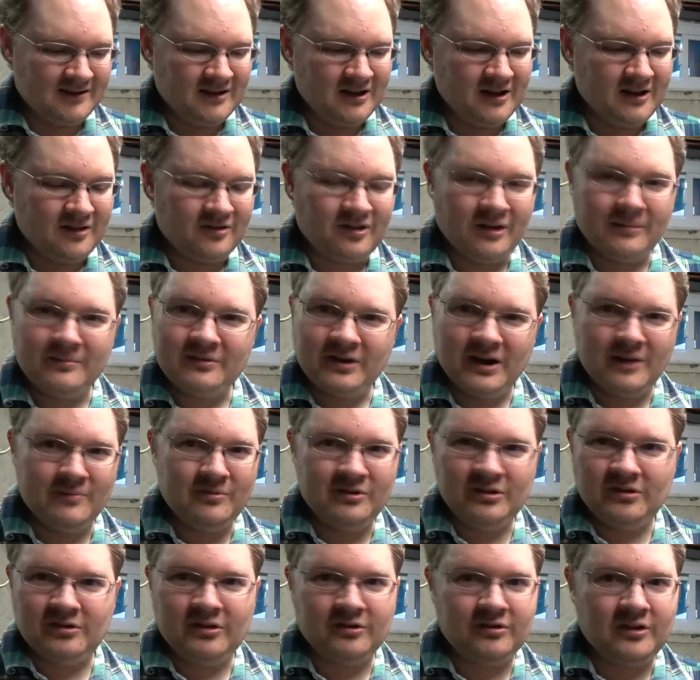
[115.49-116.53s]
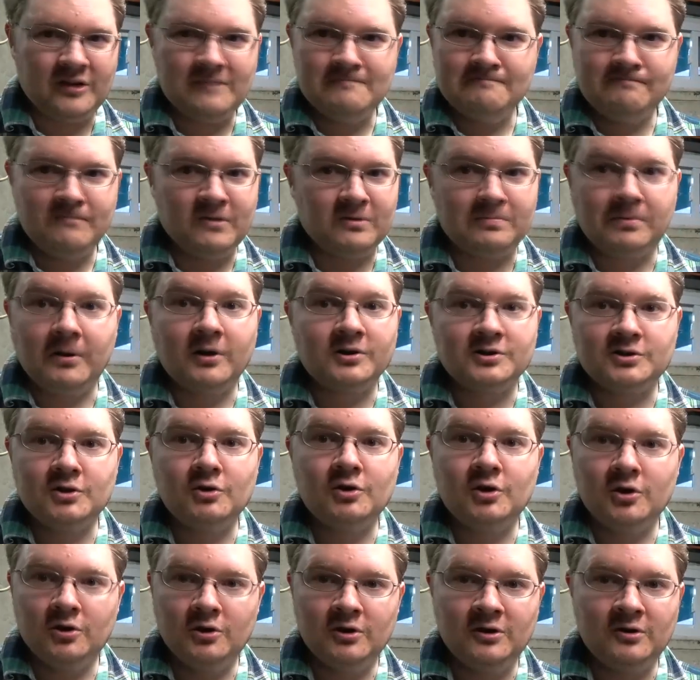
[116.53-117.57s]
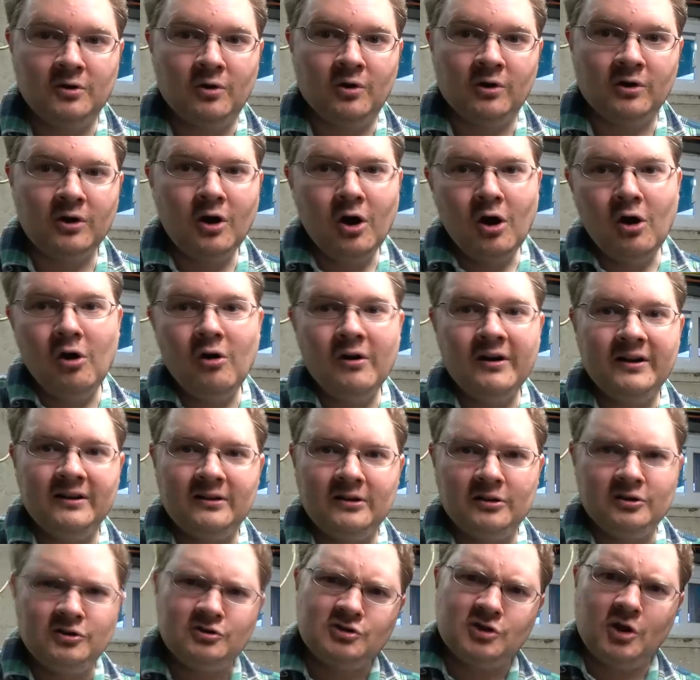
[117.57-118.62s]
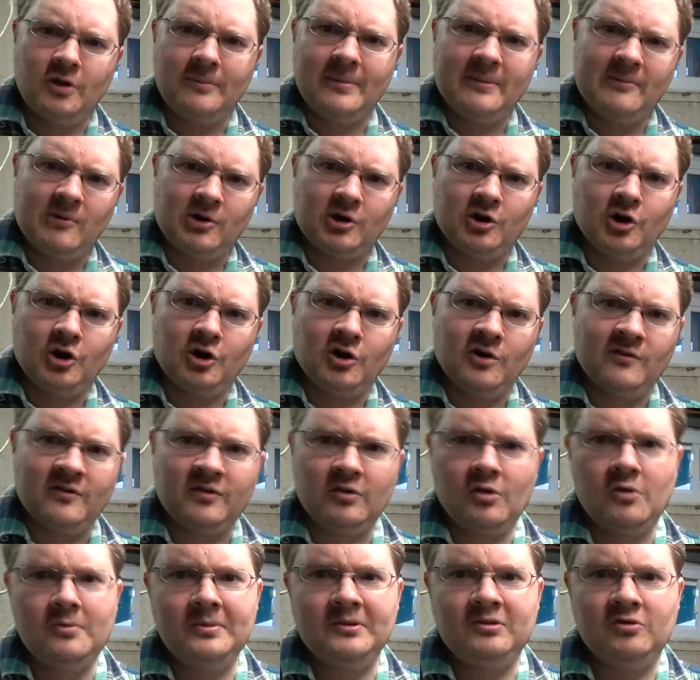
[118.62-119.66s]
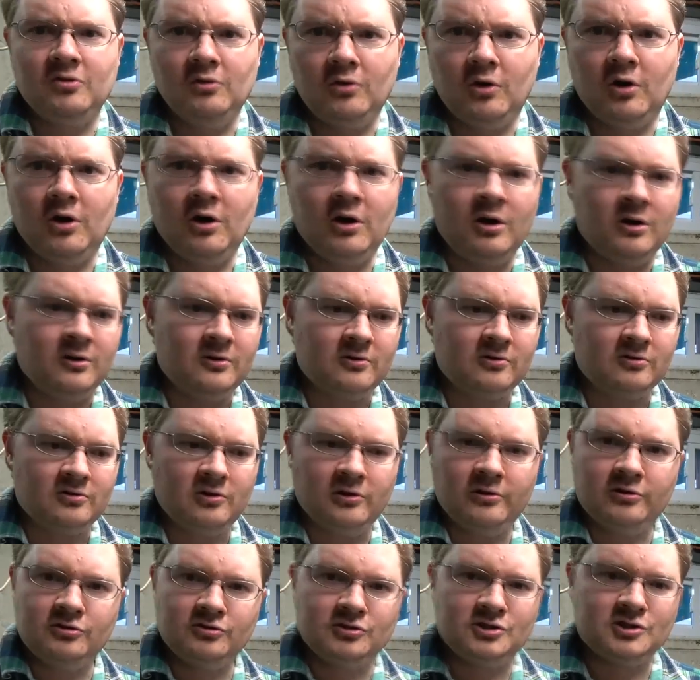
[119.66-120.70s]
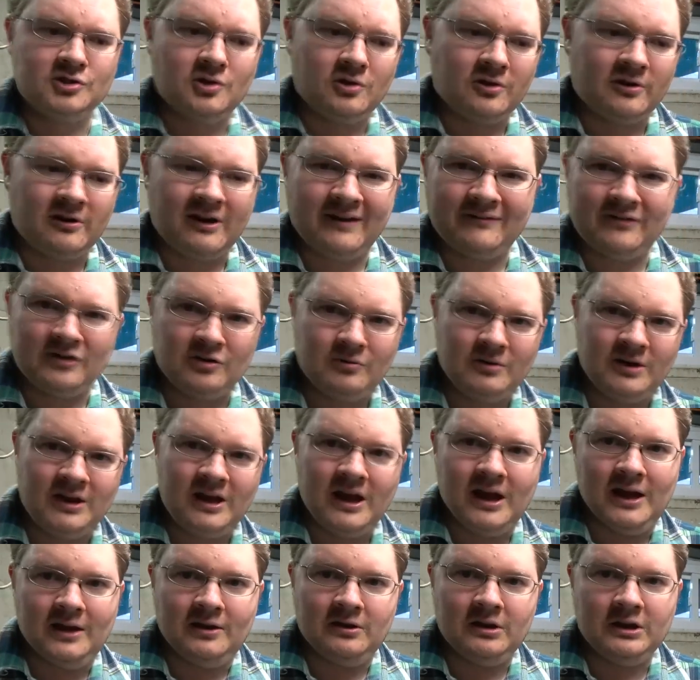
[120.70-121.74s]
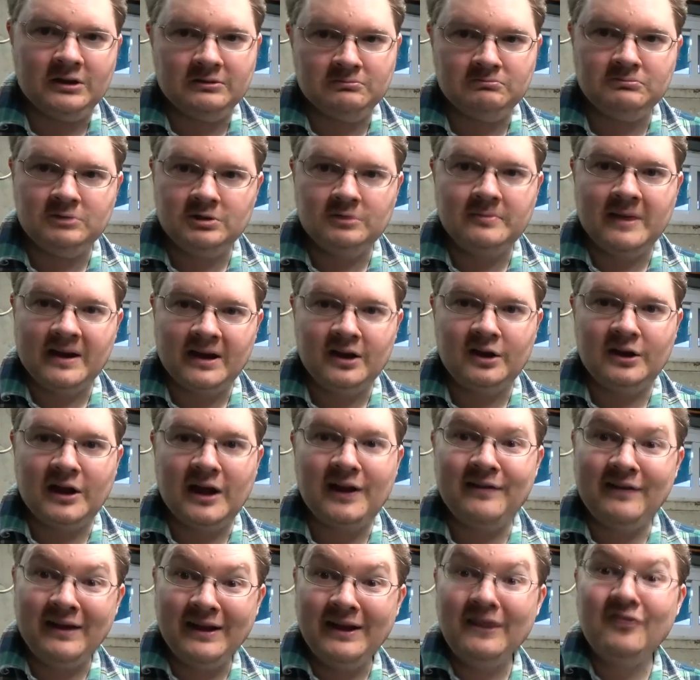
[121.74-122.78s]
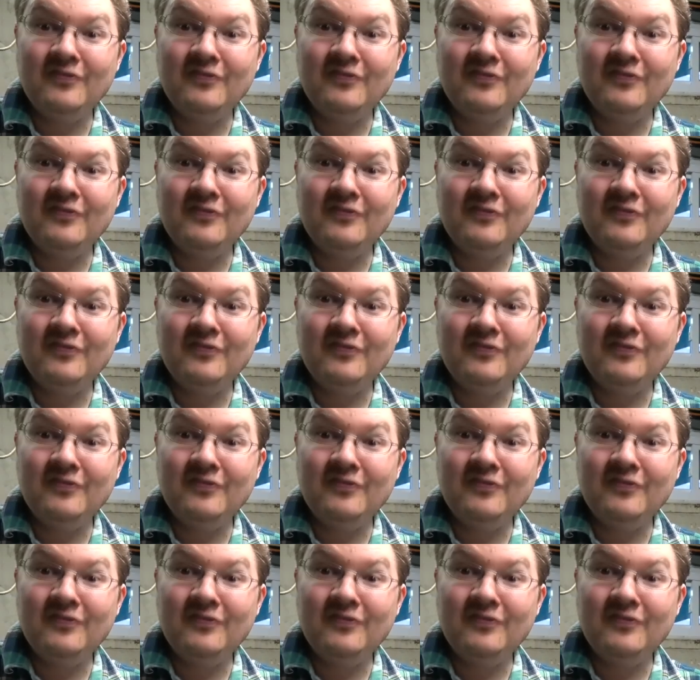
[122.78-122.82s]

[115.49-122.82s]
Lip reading: sometimes you just gotta say, this part's no good. Or, oh, it could use a little bit more curve. It's a little bit too long or a little too short. I have to do it again. Then you'd make it again. And then